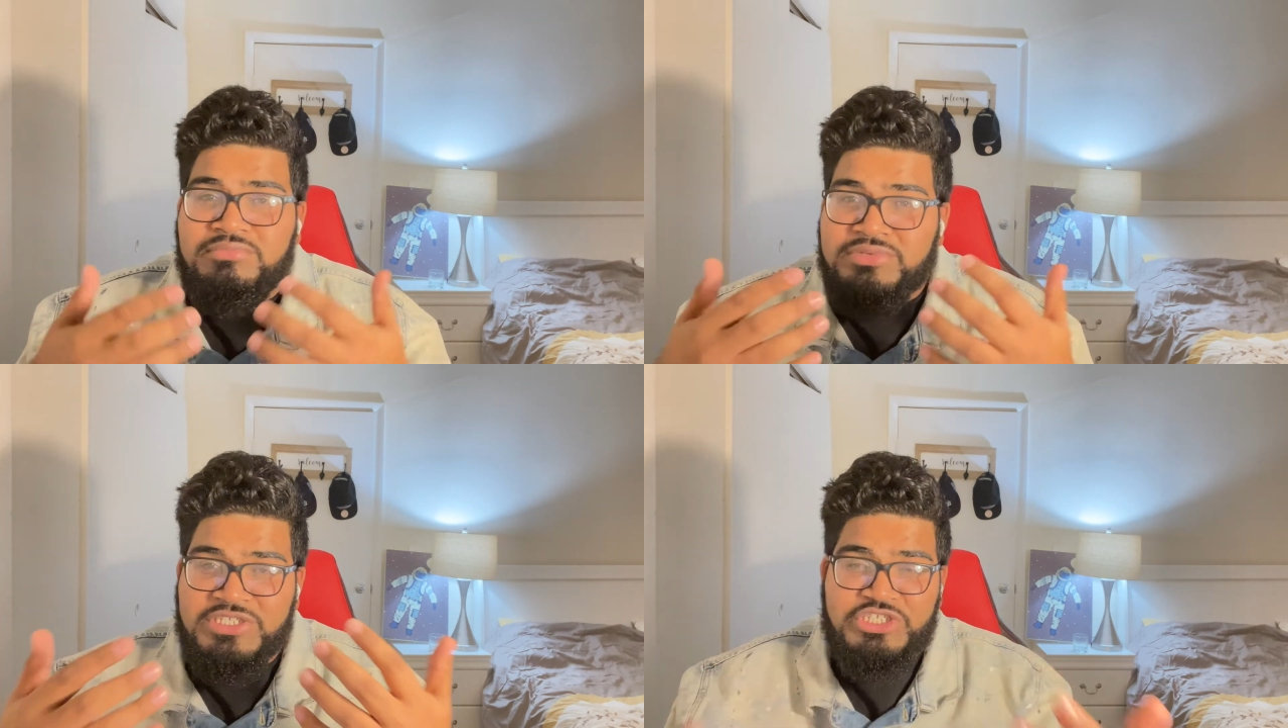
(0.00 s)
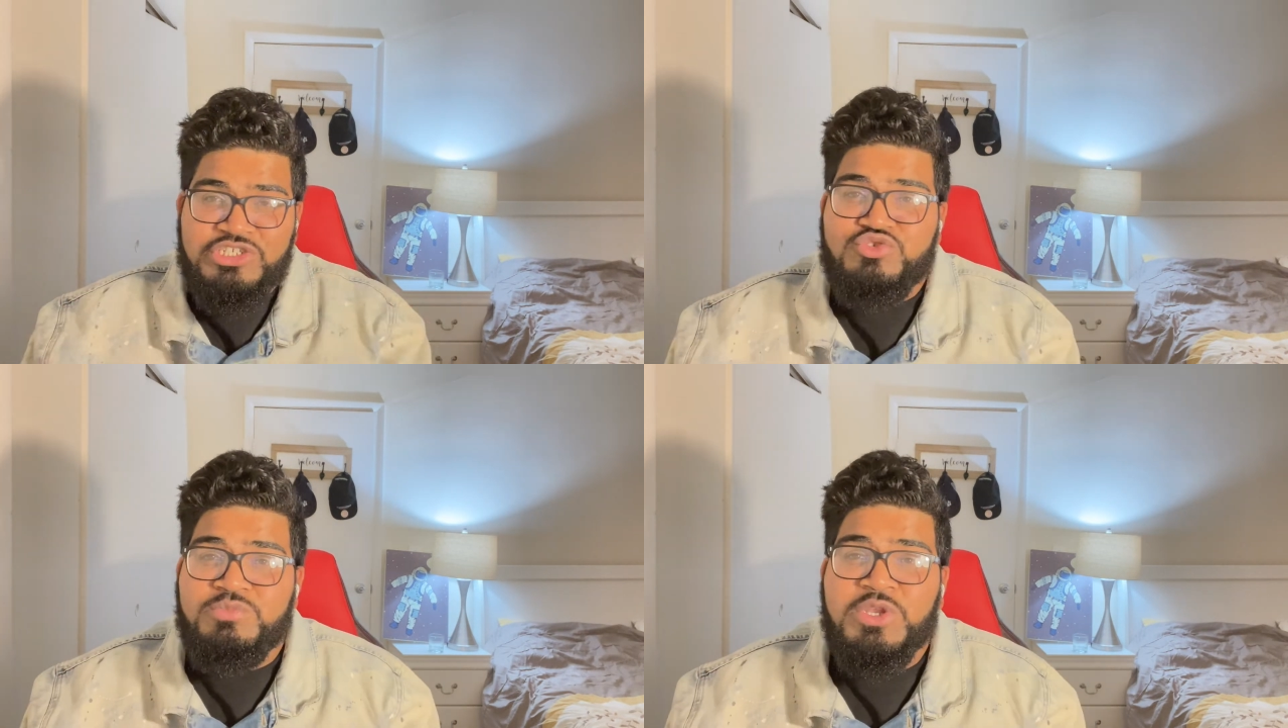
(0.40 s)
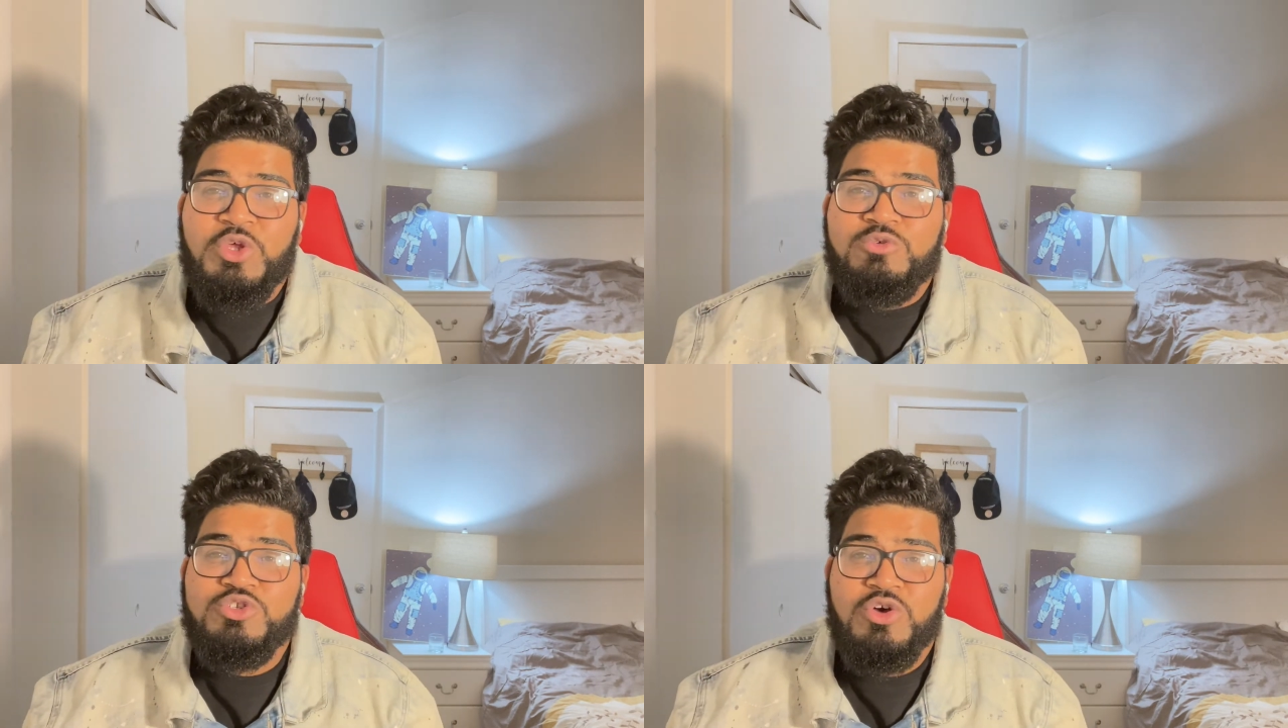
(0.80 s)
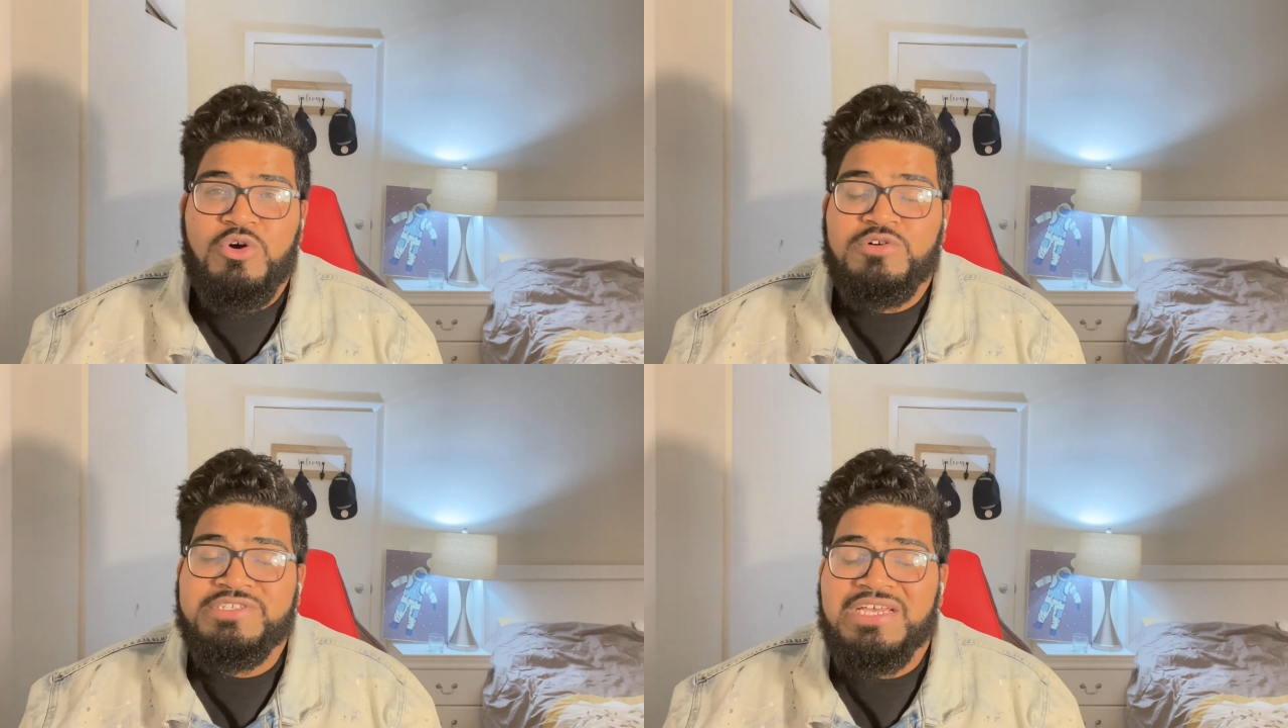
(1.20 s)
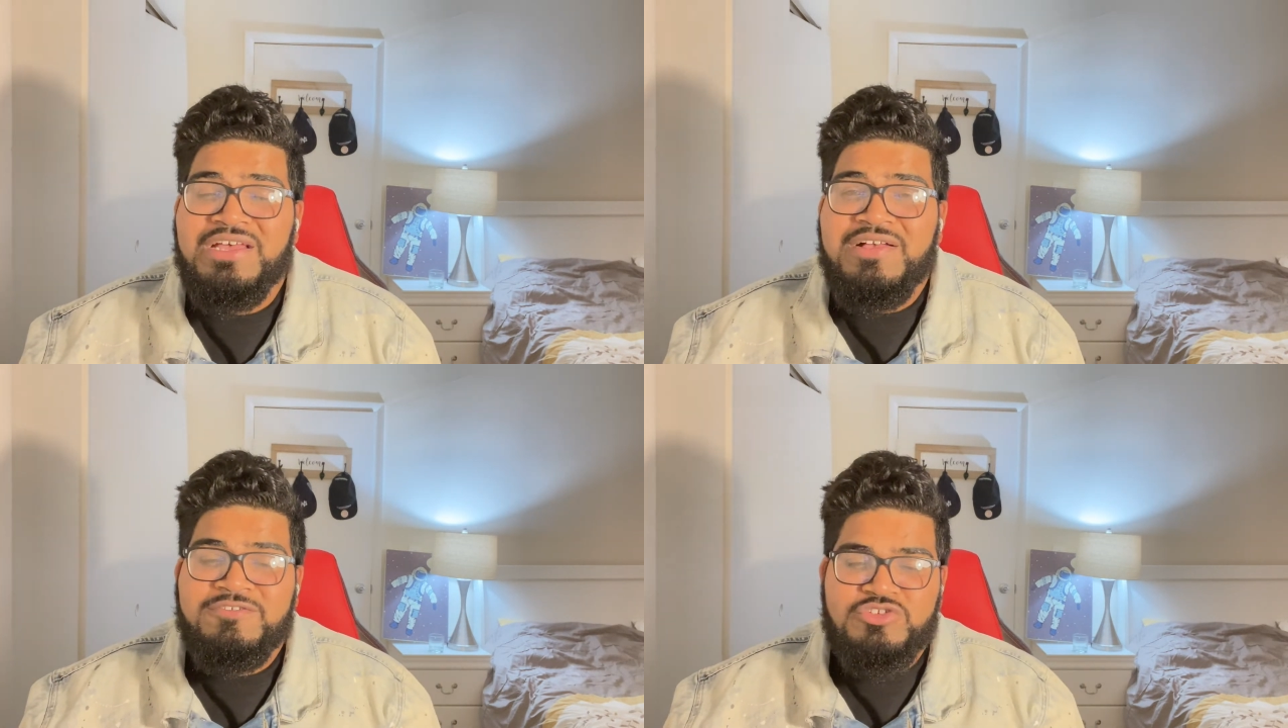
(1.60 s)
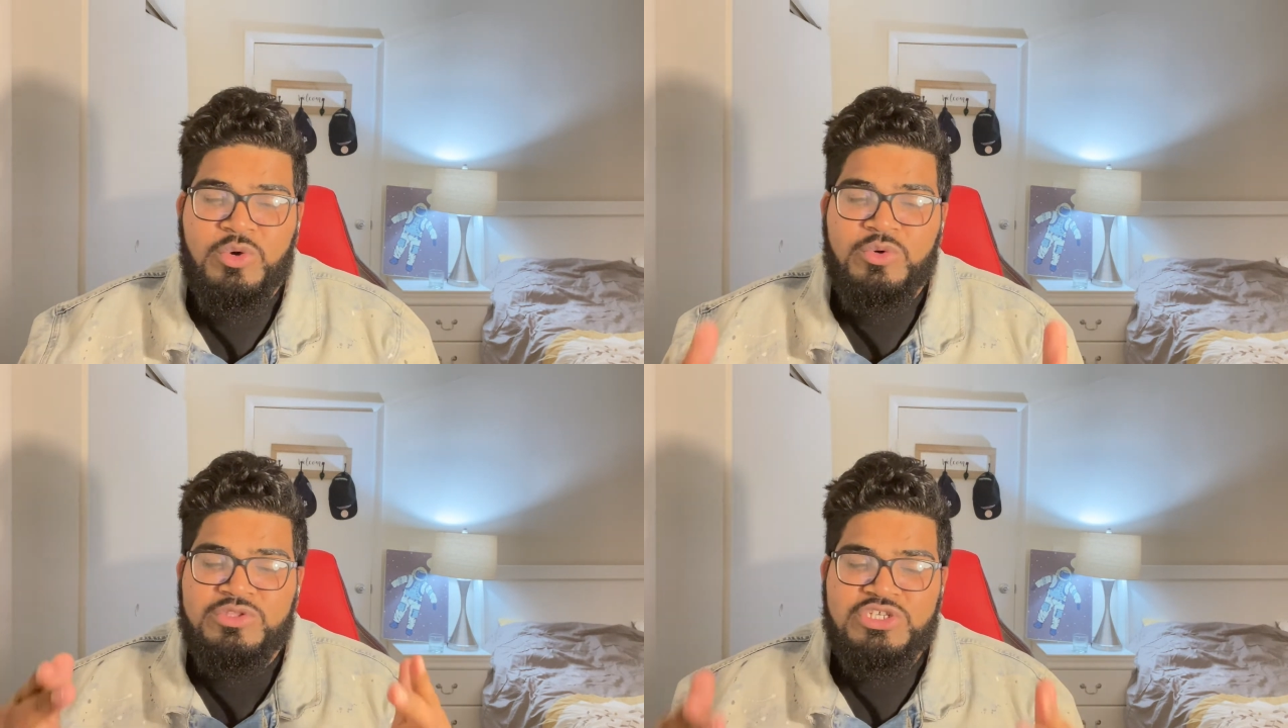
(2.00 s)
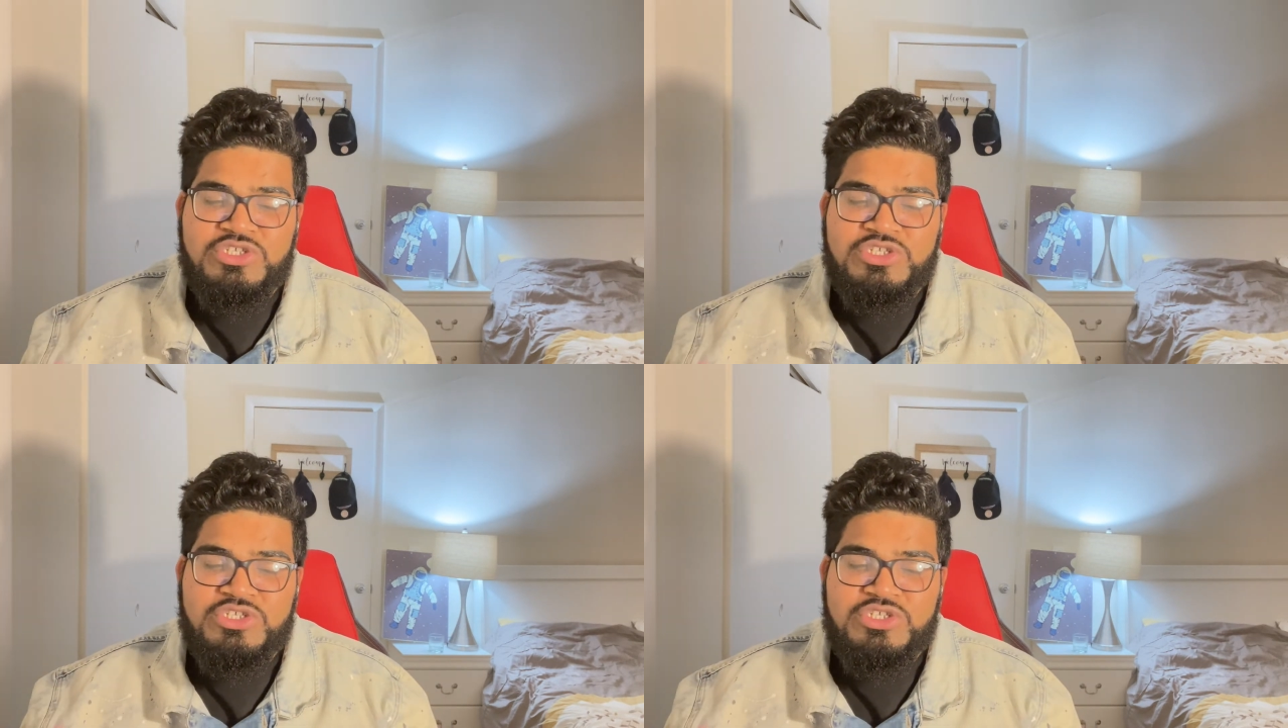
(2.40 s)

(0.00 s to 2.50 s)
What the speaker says: suggest me new songs. So this